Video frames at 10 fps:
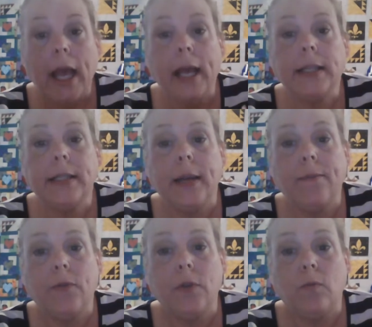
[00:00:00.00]

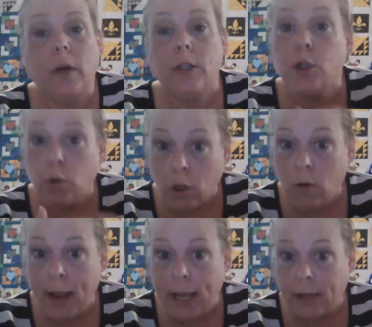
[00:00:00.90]
except for the ones who are
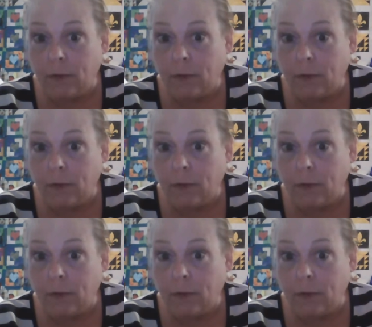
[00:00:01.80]
gray.